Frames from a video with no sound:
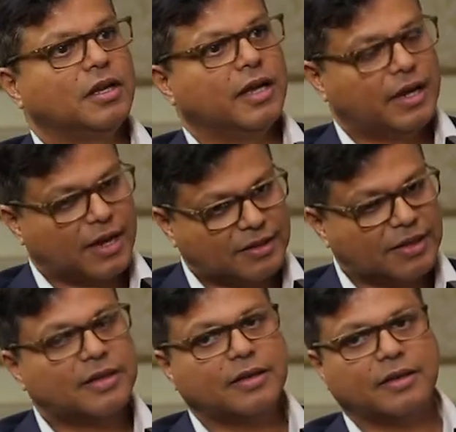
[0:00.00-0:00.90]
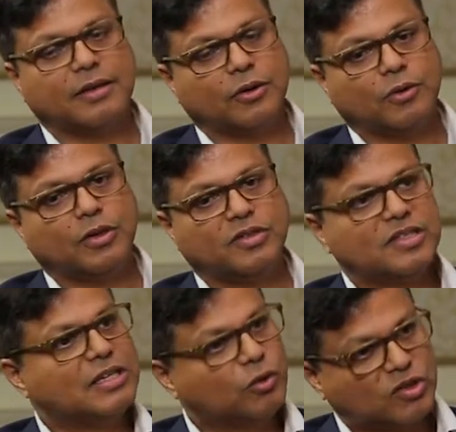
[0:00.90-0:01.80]
And I think it's
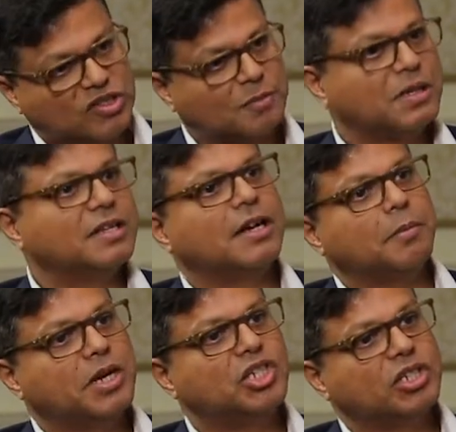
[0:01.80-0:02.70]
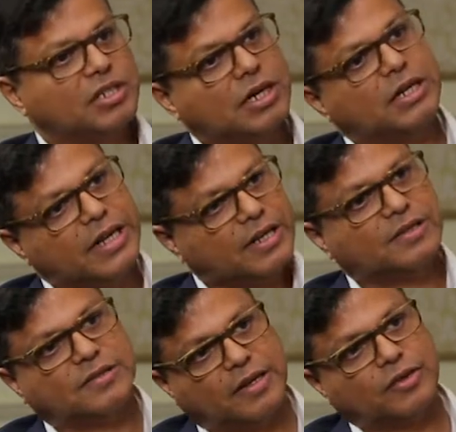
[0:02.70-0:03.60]
the ecosystem play that I mentioned that will take
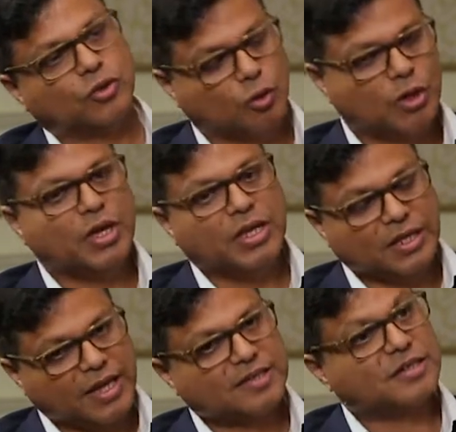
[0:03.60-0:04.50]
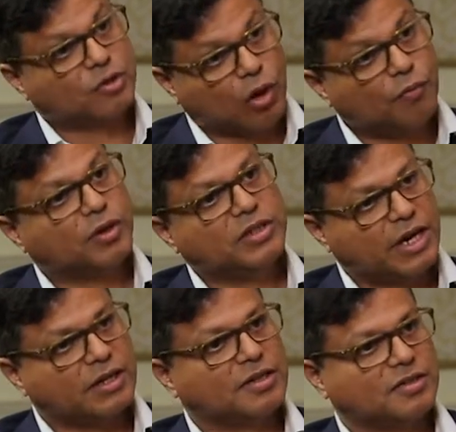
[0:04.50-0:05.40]
us there. So yes, it's all for the
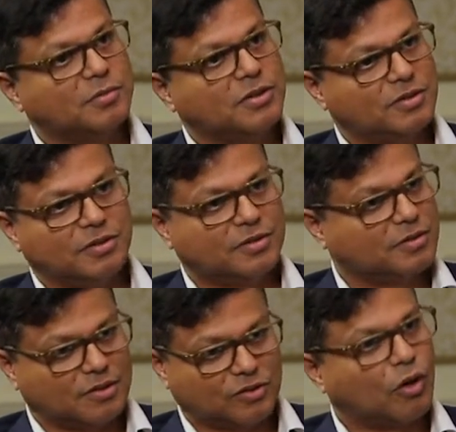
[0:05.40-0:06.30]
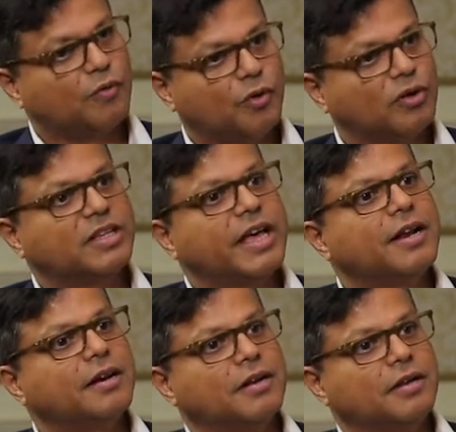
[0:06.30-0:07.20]
end customers. It's all for
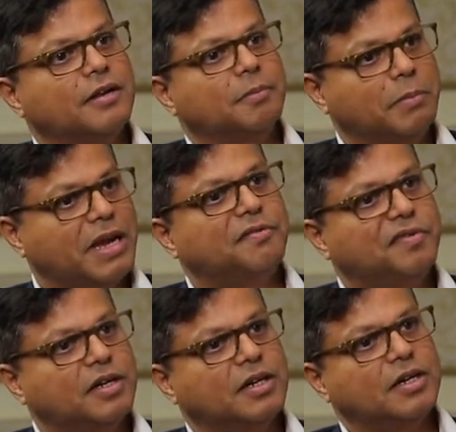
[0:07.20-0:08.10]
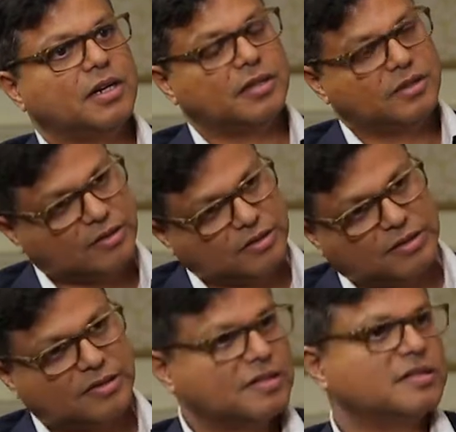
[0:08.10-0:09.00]
their benefit, and
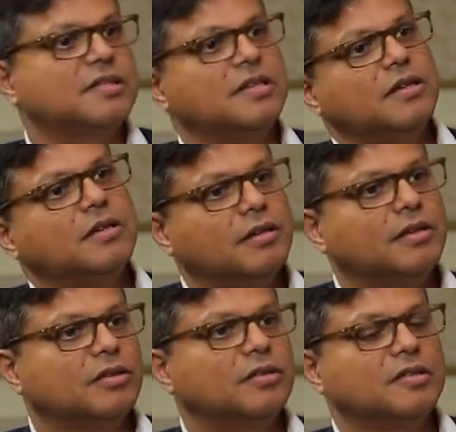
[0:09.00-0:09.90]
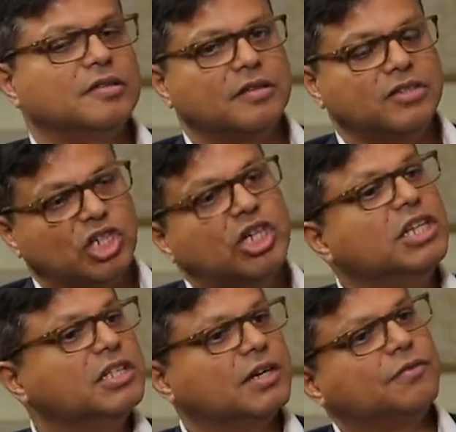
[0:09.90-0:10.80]
this is the
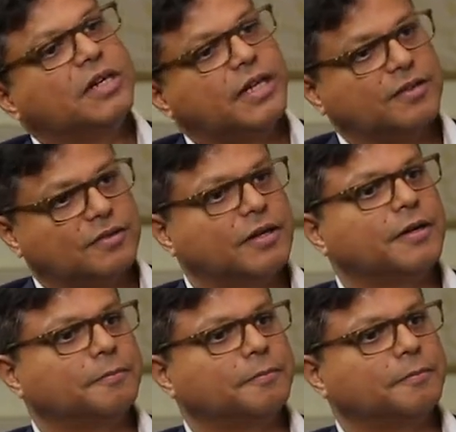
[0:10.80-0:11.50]
journey that will take us there.